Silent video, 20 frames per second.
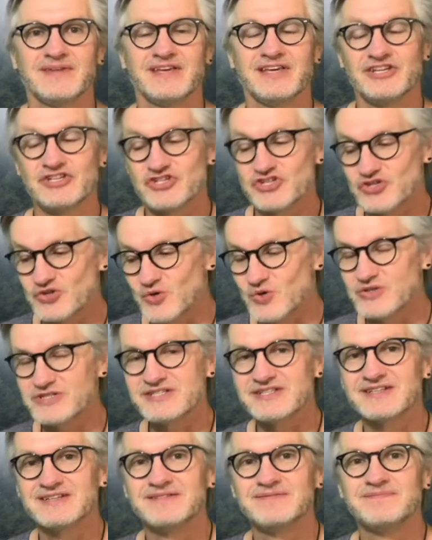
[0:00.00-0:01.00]
In
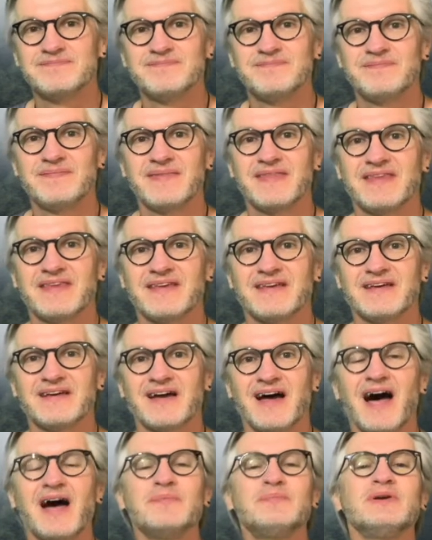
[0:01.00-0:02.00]
short,
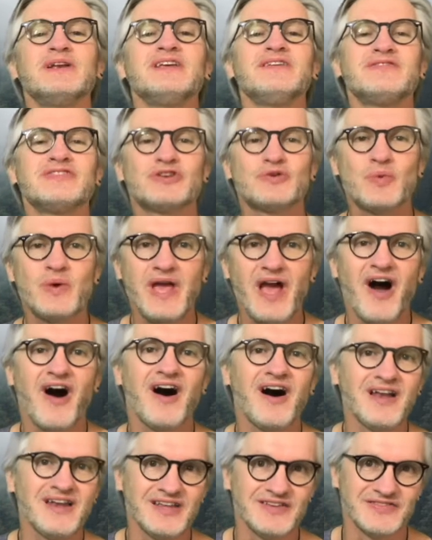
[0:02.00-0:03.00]
I believe that we
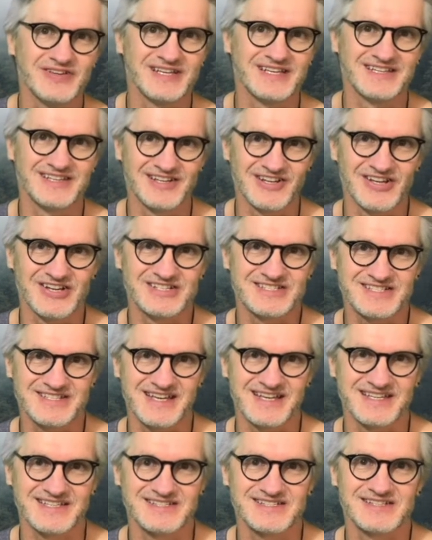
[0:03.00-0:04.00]
are living in the last
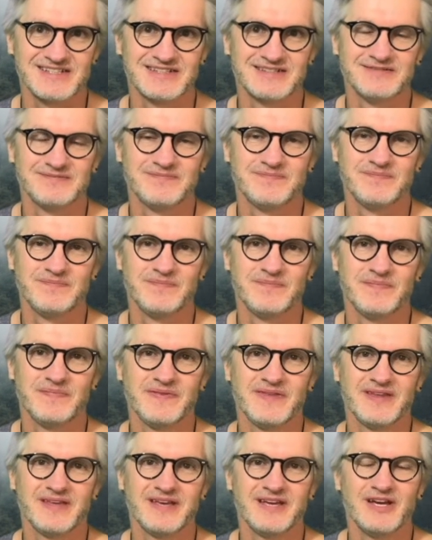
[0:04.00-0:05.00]
days.
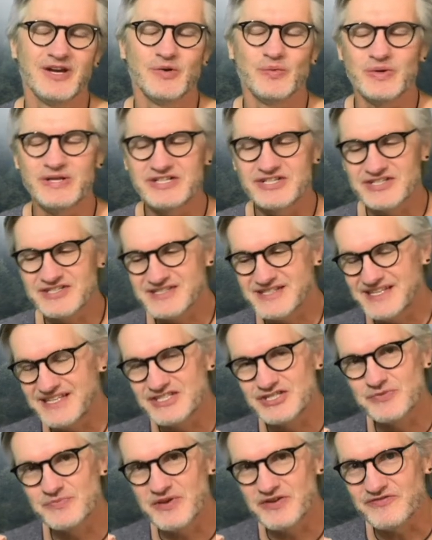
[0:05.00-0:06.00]
We just
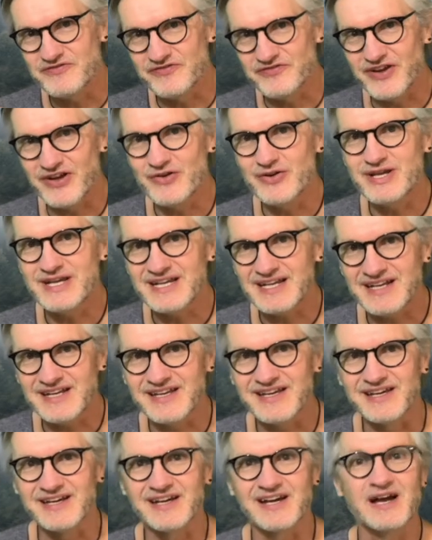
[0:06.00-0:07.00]
need to be very
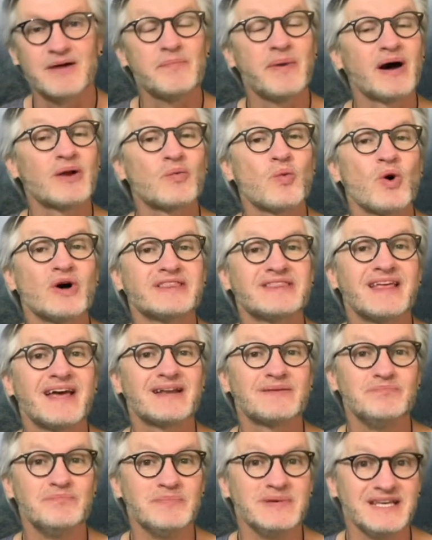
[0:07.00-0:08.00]
clear about what
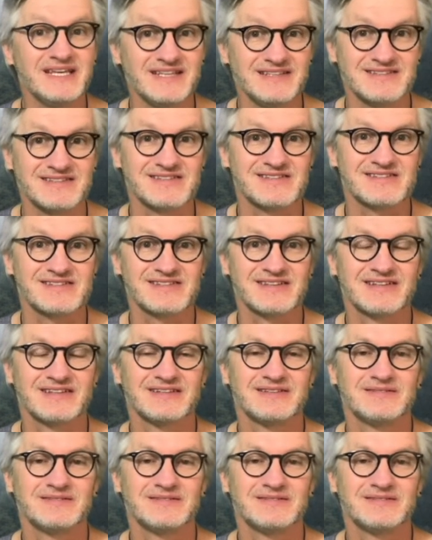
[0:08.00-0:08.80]
that means.